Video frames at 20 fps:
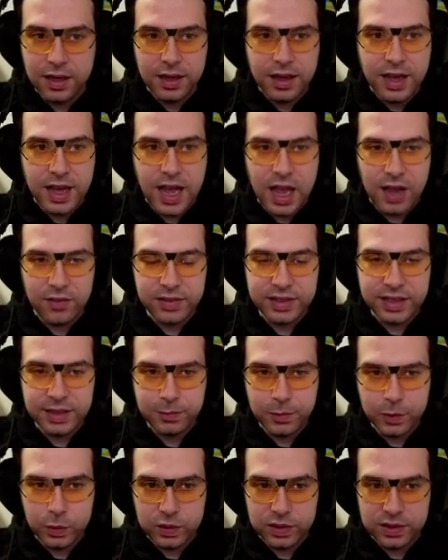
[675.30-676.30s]
Heavily
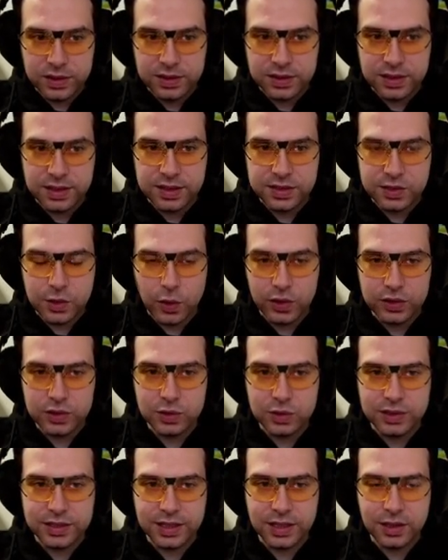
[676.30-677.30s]
Wounded is going to
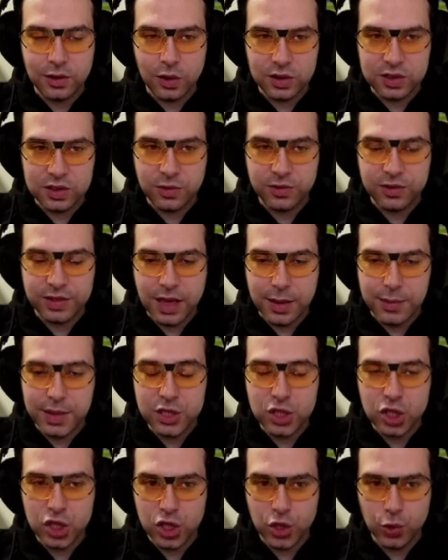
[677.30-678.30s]
deal lots of
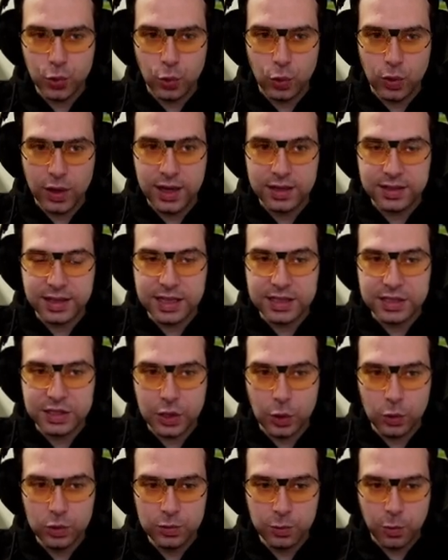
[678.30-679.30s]
damage too, and I
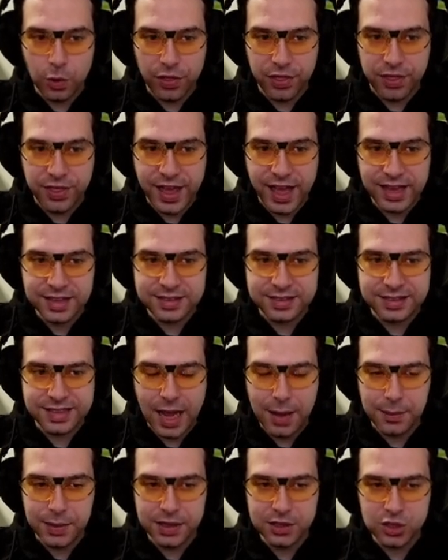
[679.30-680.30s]
don't want that
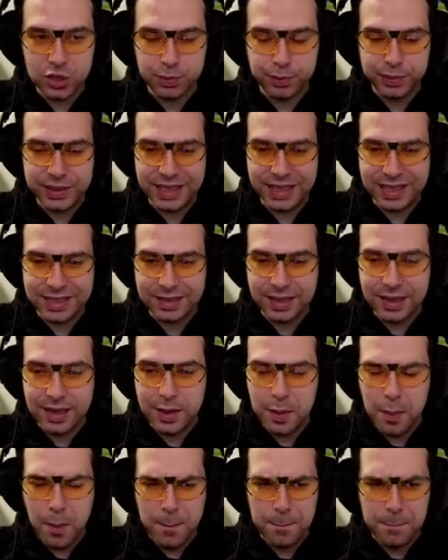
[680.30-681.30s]
damage being
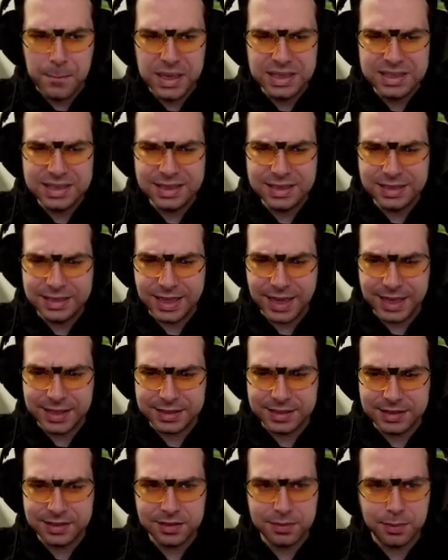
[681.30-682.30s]

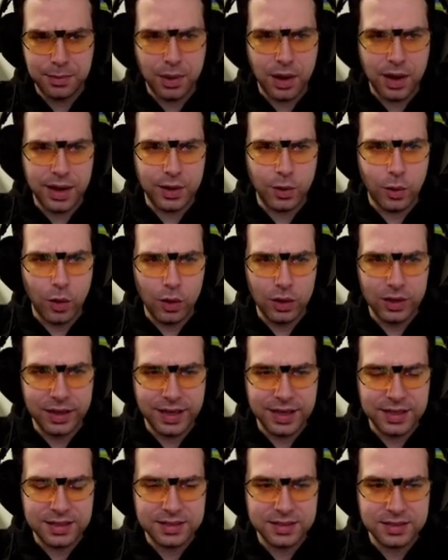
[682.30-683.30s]
mitigated by All
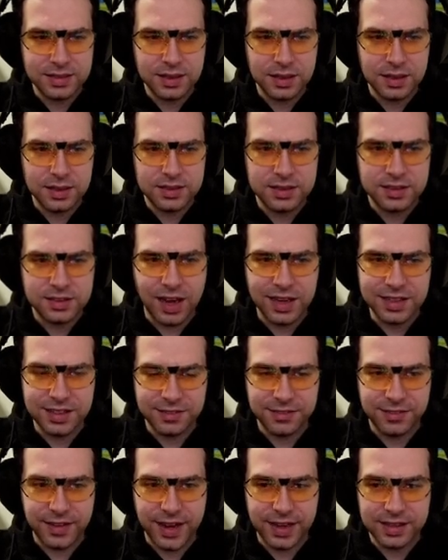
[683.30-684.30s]
In's side
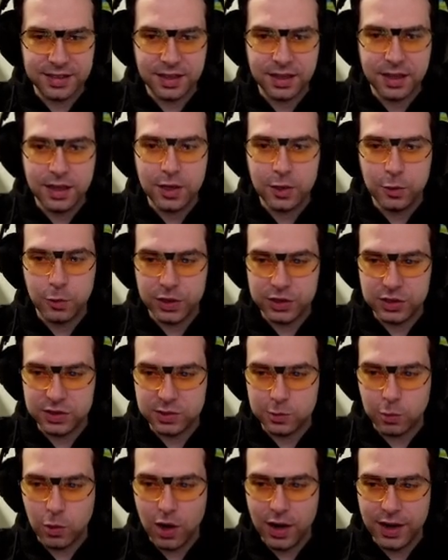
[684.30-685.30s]
effect, which
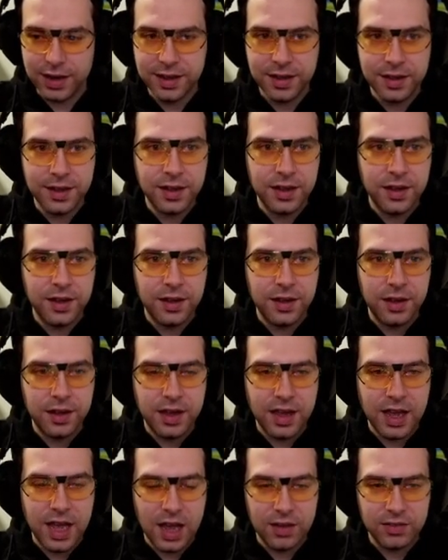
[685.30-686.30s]
is why
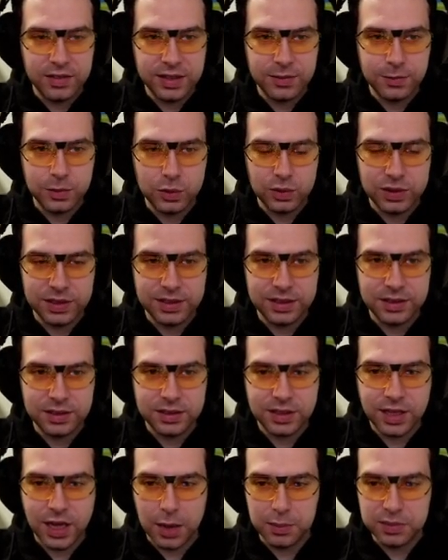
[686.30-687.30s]
Heavily Wounded
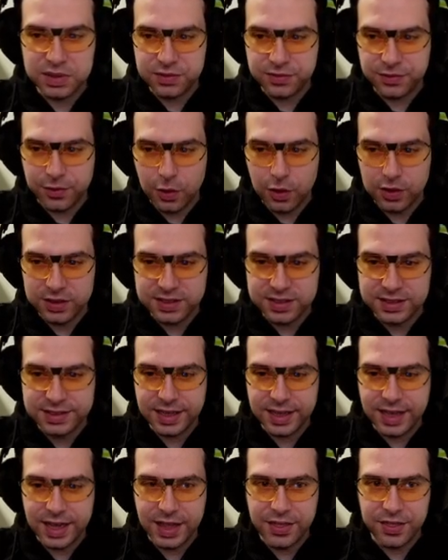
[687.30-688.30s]
comes first
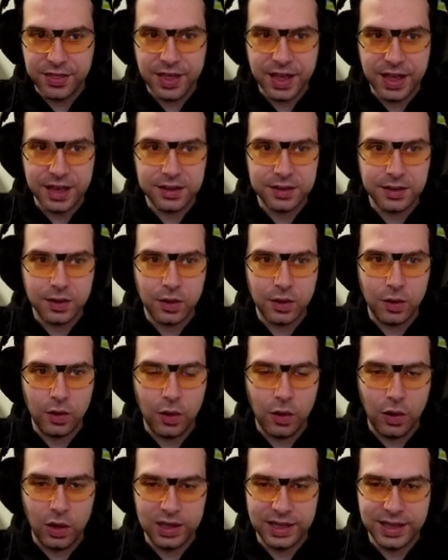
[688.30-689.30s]
and then
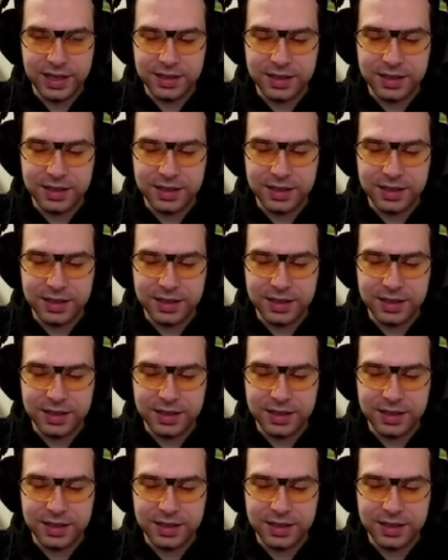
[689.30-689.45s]
All In.